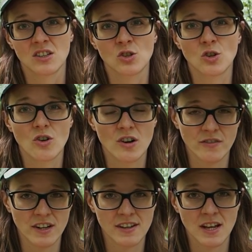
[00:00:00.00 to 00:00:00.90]
to learn
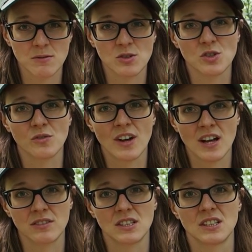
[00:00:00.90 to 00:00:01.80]
when it comes to
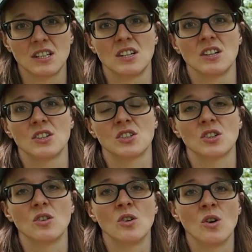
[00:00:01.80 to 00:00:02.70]
survival.
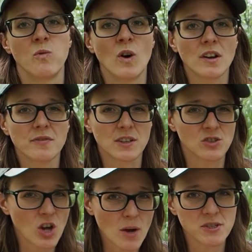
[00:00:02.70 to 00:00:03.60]
So one of the
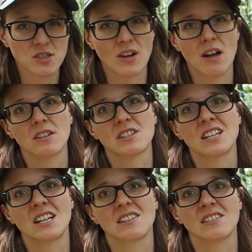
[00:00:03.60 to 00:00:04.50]
top survival
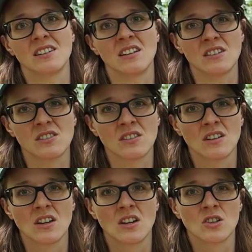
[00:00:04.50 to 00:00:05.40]
skills is
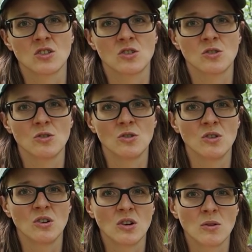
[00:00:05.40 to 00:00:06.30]

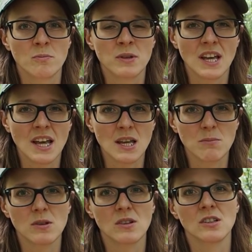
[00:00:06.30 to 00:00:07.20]
to be
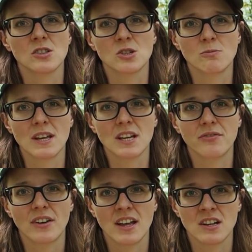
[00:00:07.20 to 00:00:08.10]
able to make a
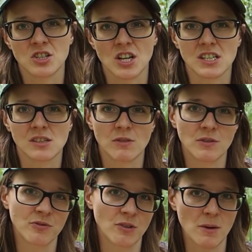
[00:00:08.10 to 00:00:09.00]
fire just with
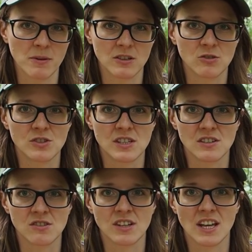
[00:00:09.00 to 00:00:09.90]
rubbing two
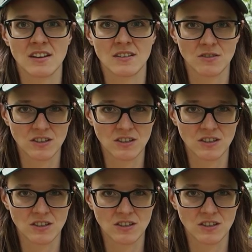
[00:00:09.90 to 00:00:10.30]
sticks together in the